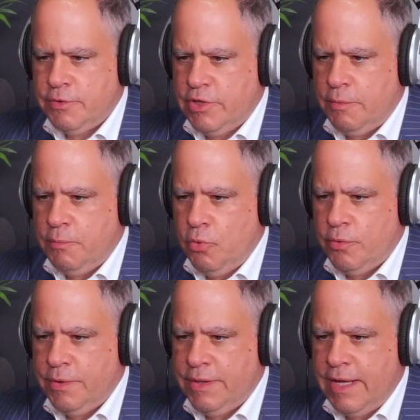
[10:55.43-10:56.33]
on board
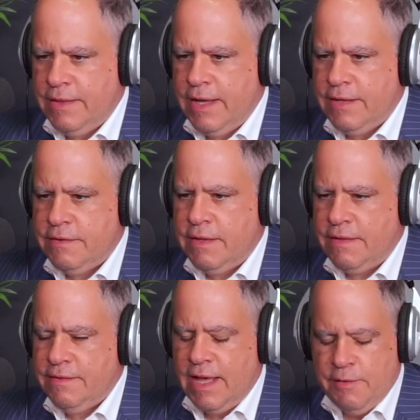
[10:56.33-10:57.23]
with that's
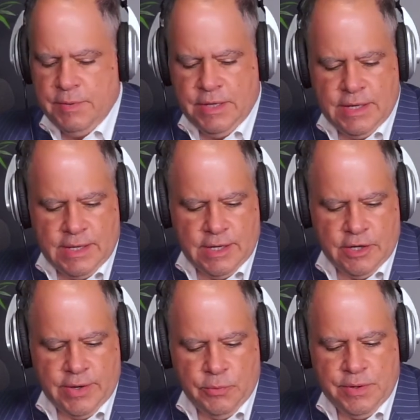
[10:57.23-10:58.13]
got to be a
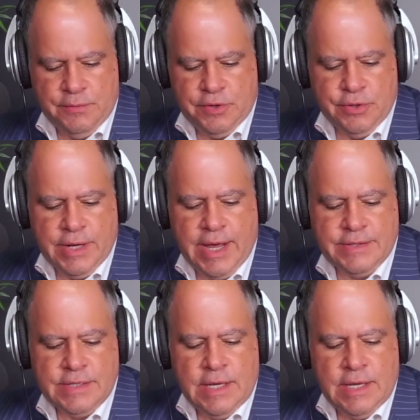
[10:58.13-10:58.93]
great win for you guys.